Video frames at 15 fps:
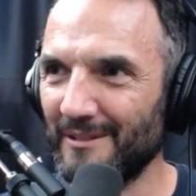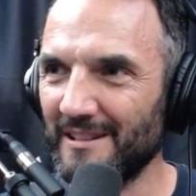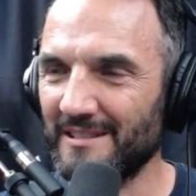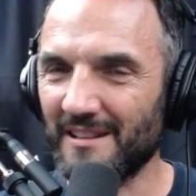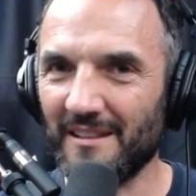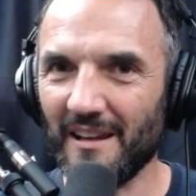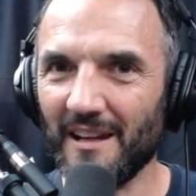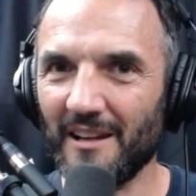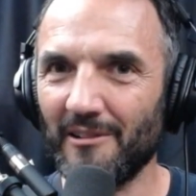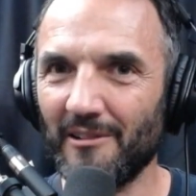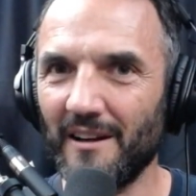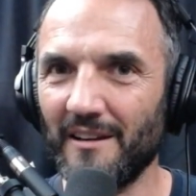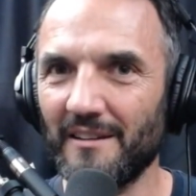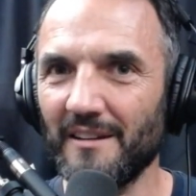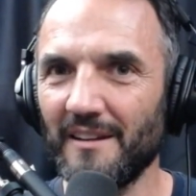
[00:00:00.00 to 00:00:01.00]
It's a thing,
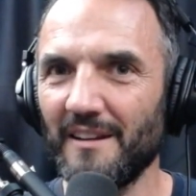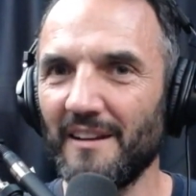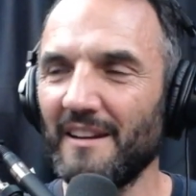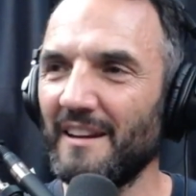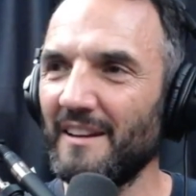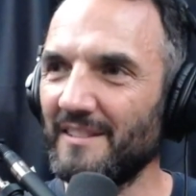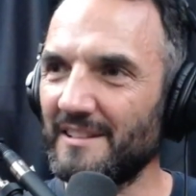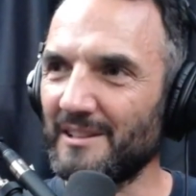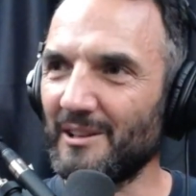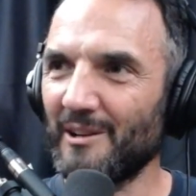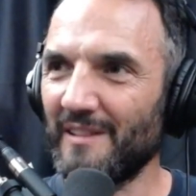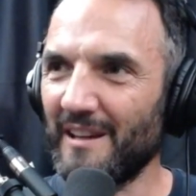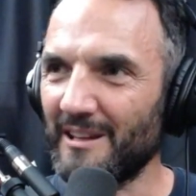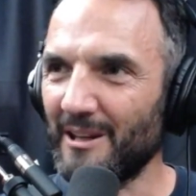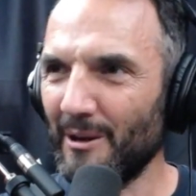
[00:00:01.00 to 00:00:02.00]
right? There's a lot of
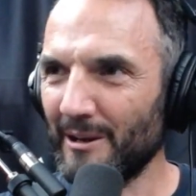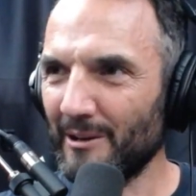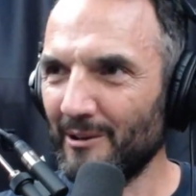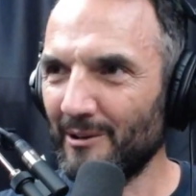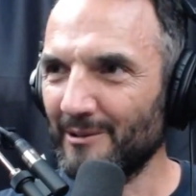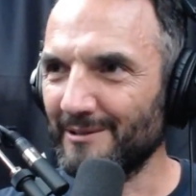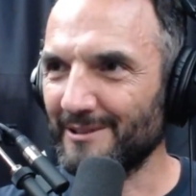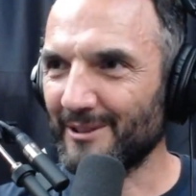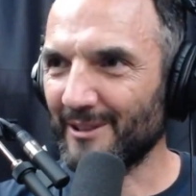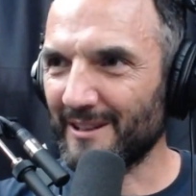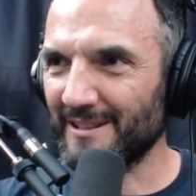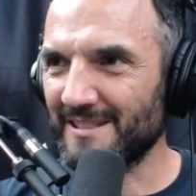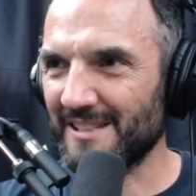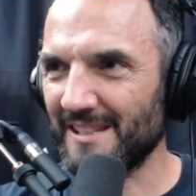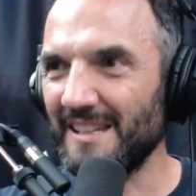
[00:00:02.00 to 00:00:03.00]
that going on. So I
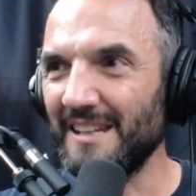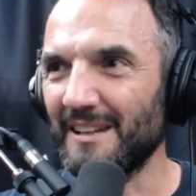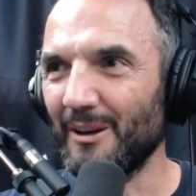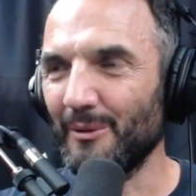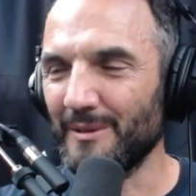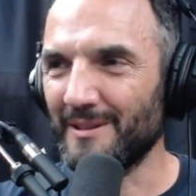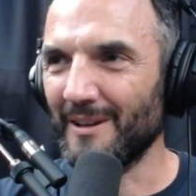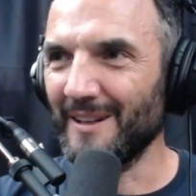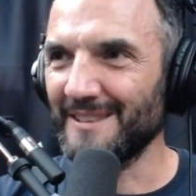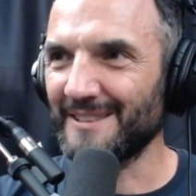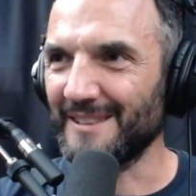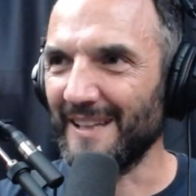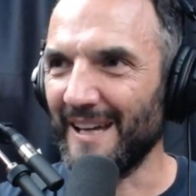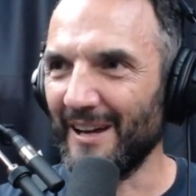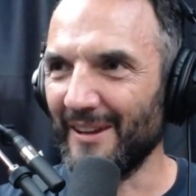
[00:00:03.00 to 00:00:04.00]
can see, like with
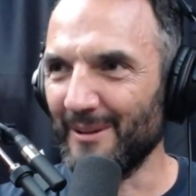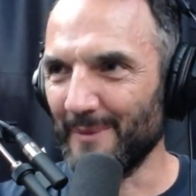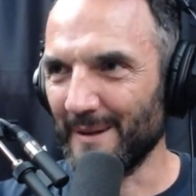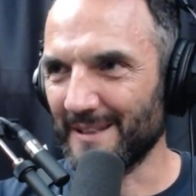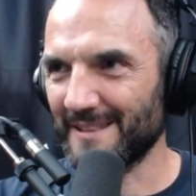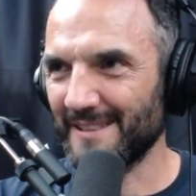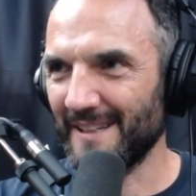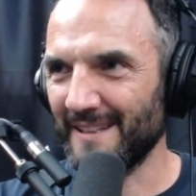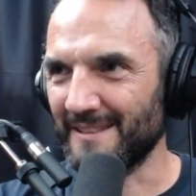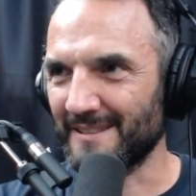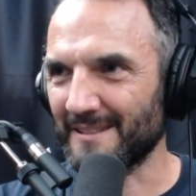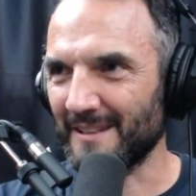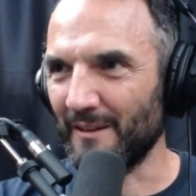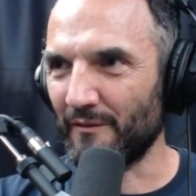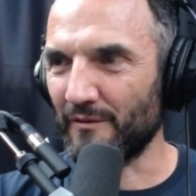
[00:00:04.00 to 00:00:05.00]
Dyson, how that makes
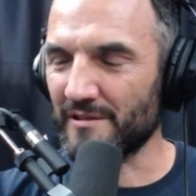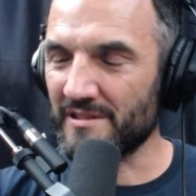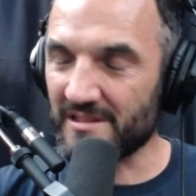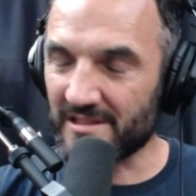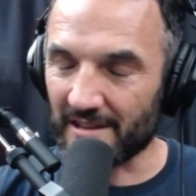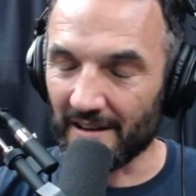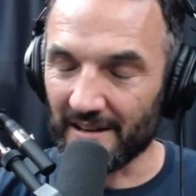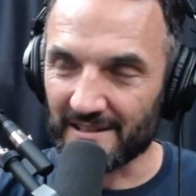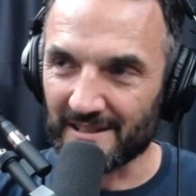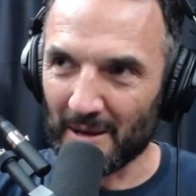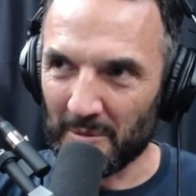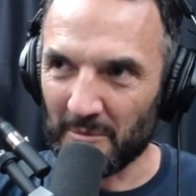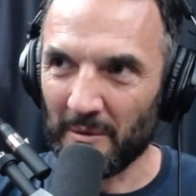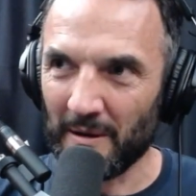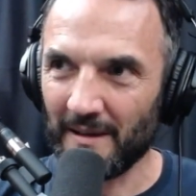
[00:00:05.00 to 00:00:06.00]
sense. Like for a certain type
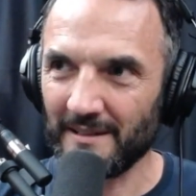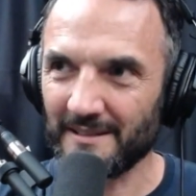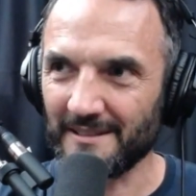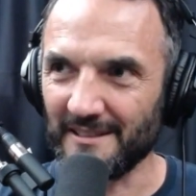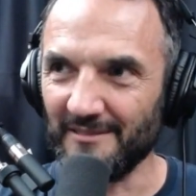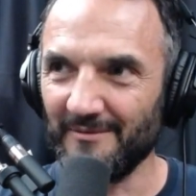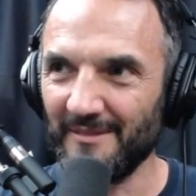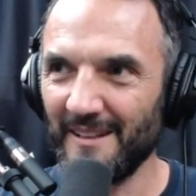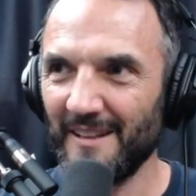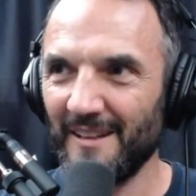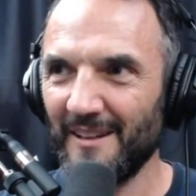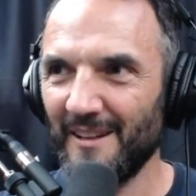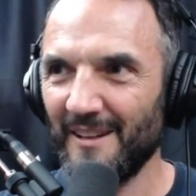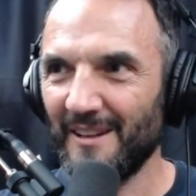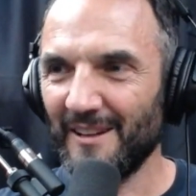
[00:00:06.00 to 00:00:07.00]
of person,
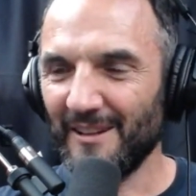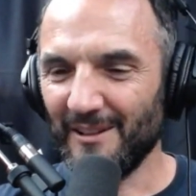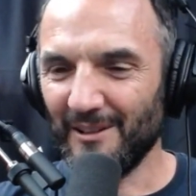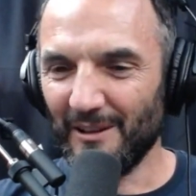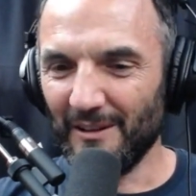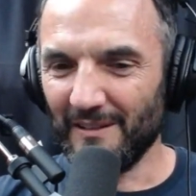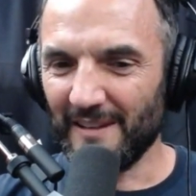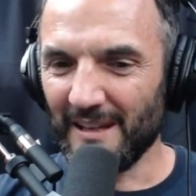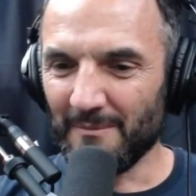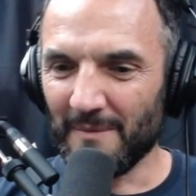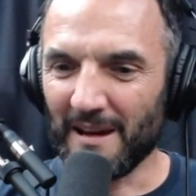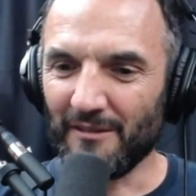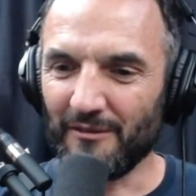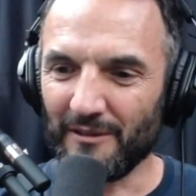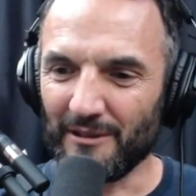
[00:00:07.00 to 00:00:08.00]
you know, they
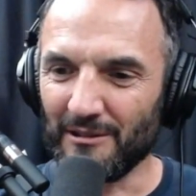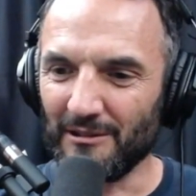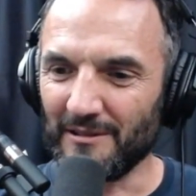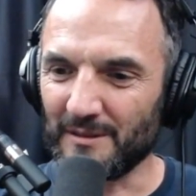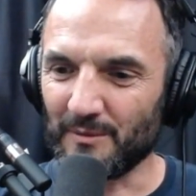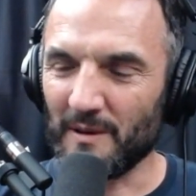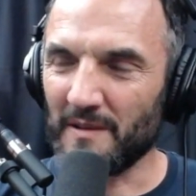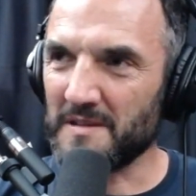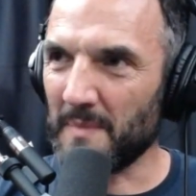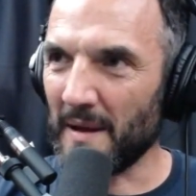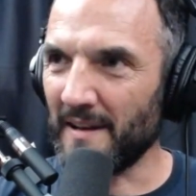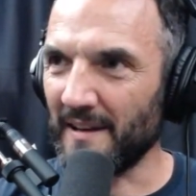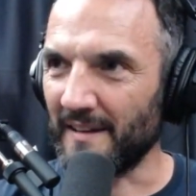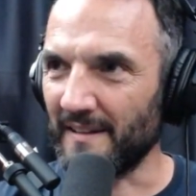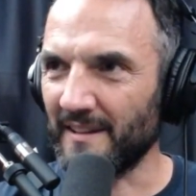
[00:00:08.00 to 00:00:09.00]
may feel it's worth
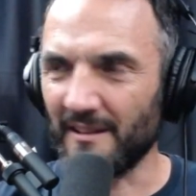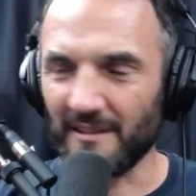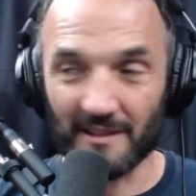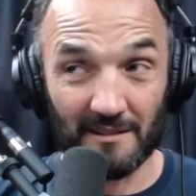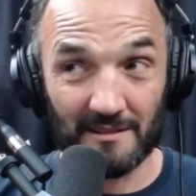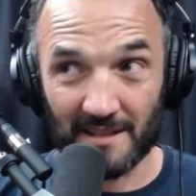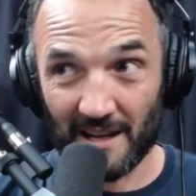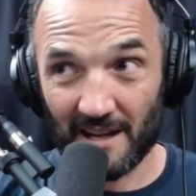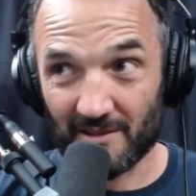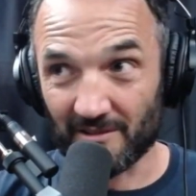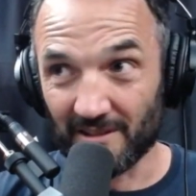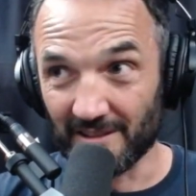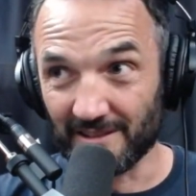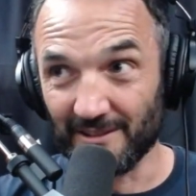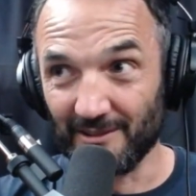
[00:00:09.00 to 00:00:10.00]
spending. Those hair
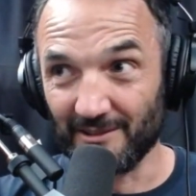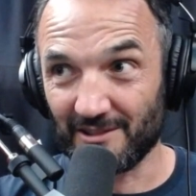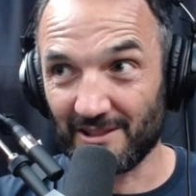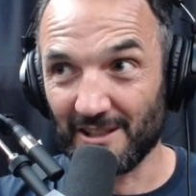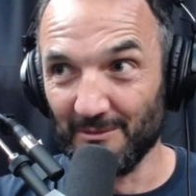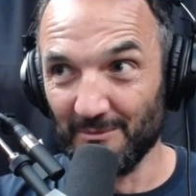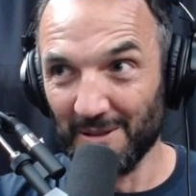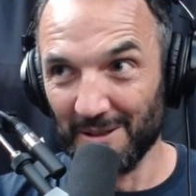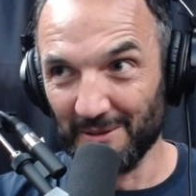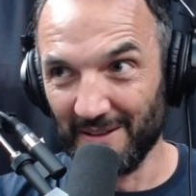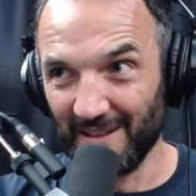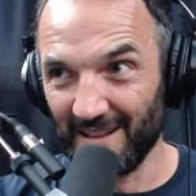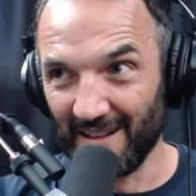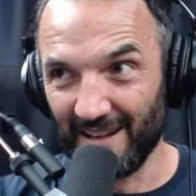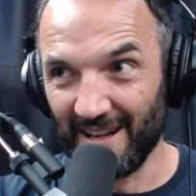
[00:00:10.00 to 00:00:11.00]
dryers are not cheap, by the way.
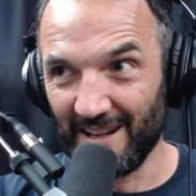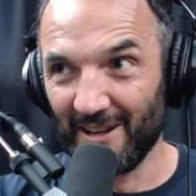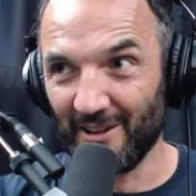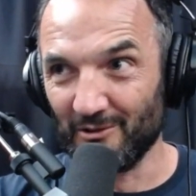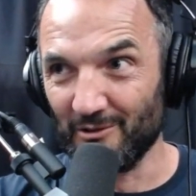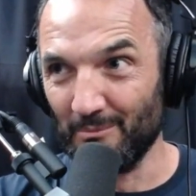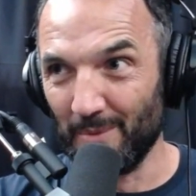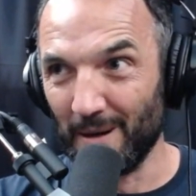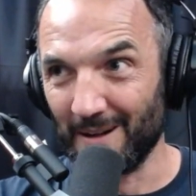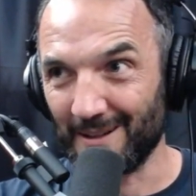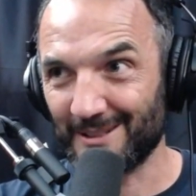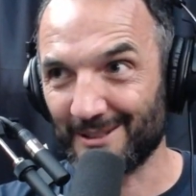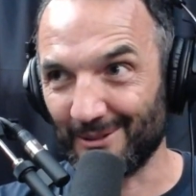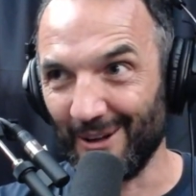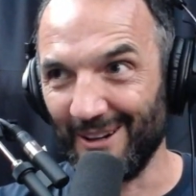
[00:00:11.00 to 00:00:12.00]
They're like $800
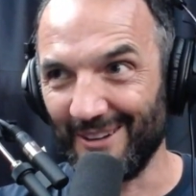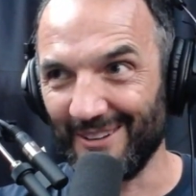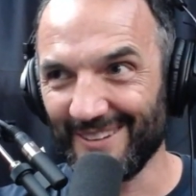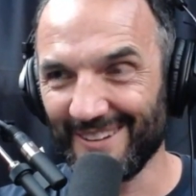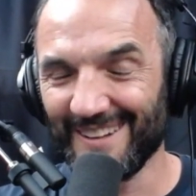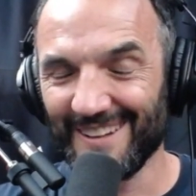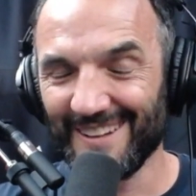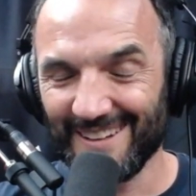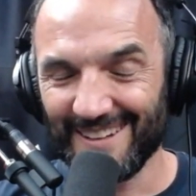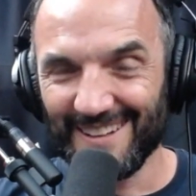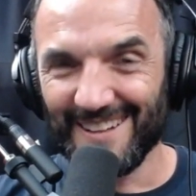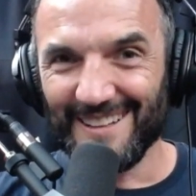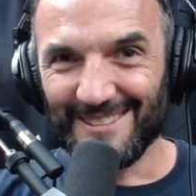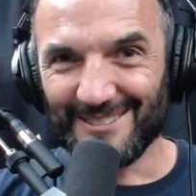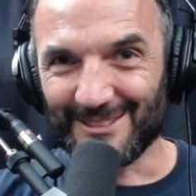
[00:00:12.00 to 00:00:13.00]
bucks, right?
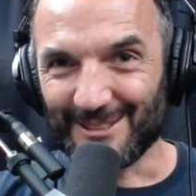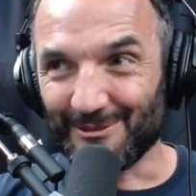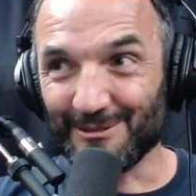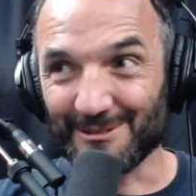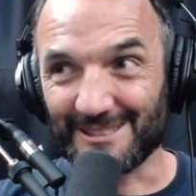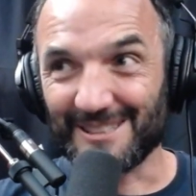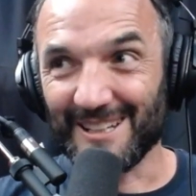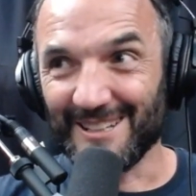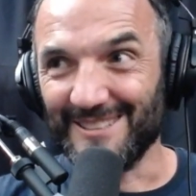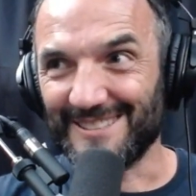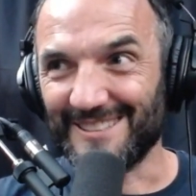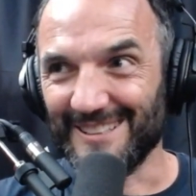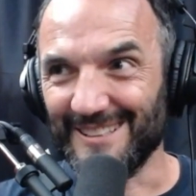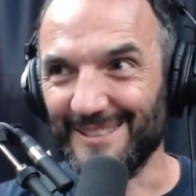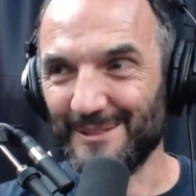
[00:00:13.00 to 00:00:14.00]
So it's a real status
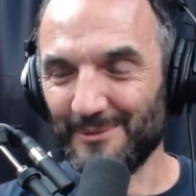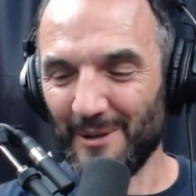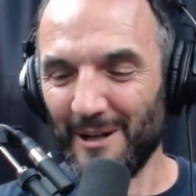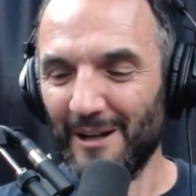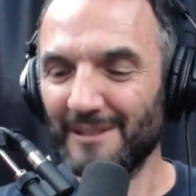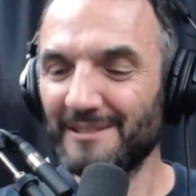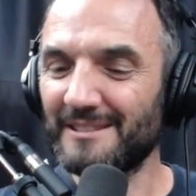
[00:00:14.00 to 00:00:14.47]
thing as well.